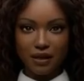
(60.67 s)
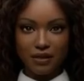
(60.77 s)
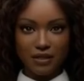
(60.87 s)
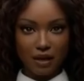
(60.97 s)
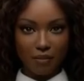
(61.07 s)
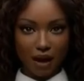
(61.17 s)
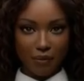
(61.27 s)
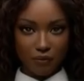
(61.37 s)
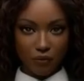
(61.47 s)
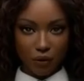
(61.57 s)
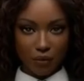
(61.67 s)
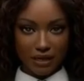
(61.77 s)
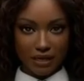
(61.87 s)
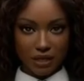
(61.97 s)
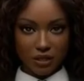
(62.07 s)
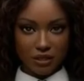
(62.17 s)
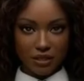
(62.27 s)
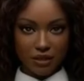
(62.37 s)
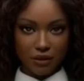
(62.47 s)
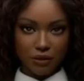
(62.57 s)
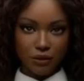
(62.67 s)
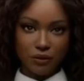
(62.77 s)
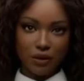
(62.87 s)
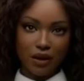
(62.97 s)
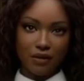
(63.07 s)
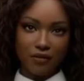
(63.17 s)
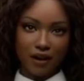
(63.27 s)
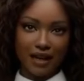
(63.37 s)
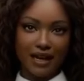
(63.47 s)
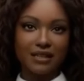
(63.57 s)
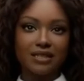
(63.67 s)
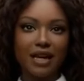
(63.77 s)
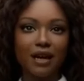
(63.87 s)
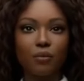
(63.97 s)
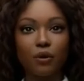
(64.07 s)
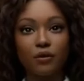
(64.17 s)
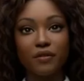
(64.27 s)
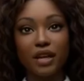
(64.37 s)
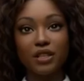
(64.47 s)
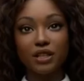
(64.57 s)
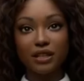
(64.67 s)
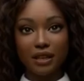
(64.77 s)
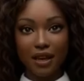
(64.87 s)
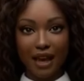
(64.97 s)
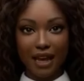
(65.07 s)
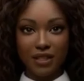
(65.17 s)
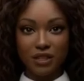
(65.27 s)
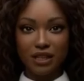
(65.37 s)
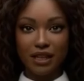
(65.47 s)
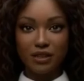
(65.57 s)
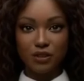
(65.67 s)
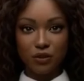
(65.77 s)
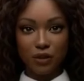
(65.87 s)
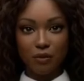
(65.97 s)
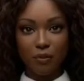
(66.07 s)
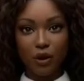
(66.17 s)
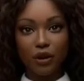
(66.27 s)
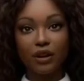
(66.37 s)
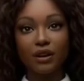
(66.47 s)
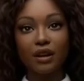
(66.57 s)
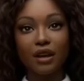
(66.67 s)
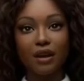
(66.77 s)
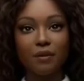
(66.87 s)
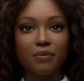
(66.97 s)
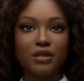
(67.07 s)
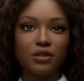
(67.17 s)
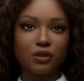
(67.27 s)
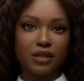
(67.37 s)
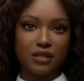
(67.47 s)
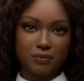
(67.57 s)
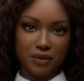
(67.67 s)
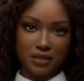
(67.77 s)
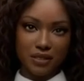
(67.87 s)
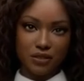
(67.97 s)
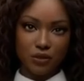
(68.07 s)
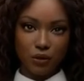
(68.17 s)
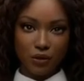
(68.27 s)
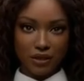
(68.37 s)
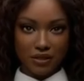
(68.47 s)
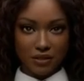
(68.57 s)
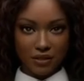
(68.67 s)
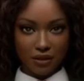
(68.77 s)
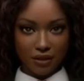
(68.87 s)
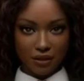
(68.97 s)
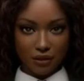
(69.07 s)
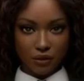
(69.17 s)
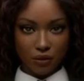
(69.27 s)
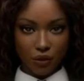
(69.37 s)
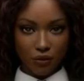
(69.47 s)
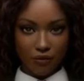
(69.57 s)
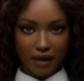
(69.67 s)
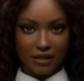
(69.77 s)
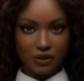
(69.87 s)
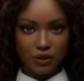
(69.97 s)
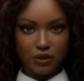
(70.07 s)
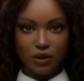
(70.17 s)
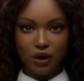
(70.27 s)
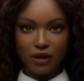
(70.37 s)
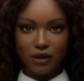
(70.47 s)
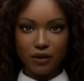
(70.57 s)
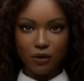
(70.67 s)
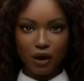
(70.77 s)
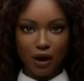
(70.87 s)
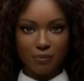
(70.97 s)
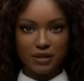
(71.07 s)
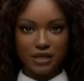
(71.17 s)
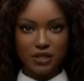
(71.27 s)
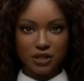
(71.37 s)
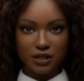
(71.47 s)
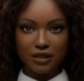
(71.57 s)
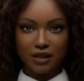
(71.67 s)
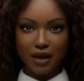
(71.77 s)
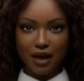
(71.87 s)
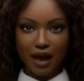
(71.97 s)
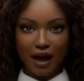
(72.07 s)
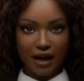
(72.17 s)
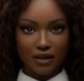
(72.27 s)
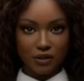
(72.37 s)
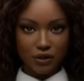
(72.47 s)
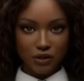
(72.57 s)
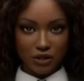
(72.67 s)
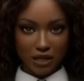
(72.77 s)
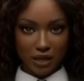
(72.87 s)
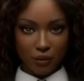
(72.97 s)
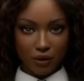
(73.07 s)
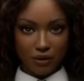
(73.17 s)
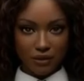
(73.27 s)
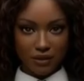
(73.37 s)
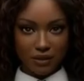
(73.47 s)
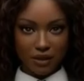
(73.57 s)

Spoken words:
Some high-performing niches include finance tech motivation, ancient history murder, mysteries business stories. To grow faster, target low competition, high search keywords.